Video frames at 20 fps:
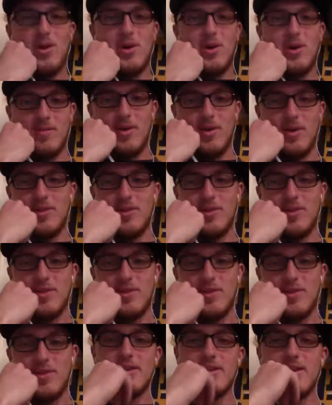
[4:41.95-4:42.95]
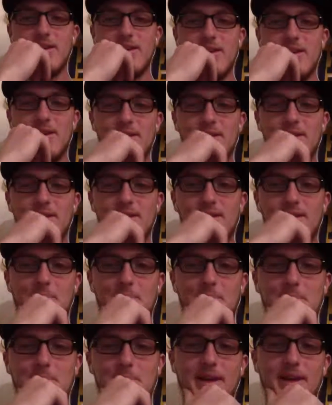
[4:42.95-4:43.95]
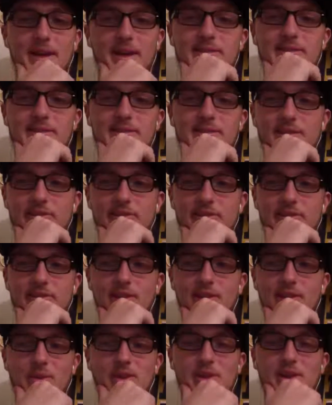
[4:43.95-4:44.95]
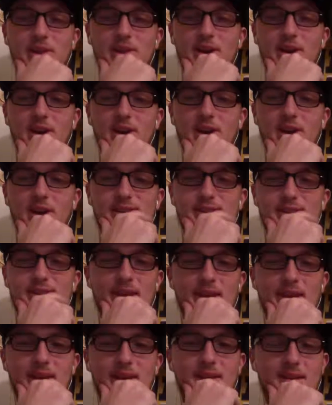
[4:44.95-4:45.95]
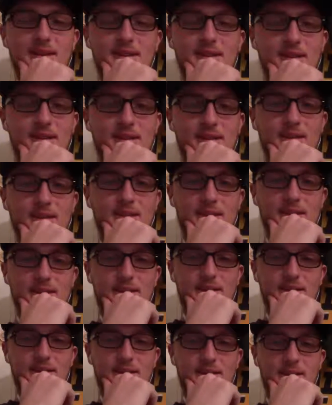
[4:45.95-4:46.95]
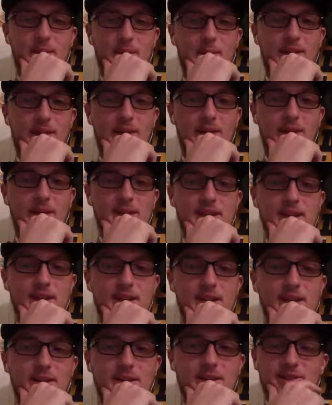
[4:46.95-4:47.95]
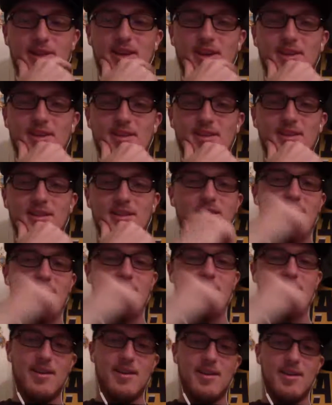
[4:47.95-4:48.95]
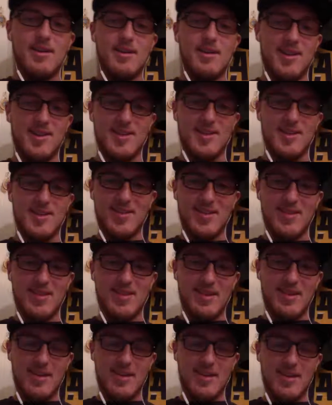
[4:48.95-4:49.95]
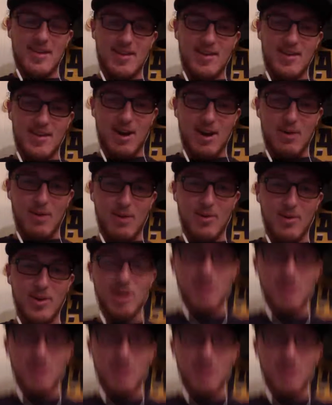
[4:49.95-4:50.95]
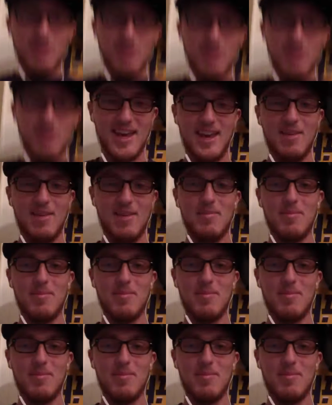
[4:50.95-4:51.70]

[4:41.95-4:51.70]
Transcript: on both ends. But something we saw this week that we haven't seen all season is a returning game.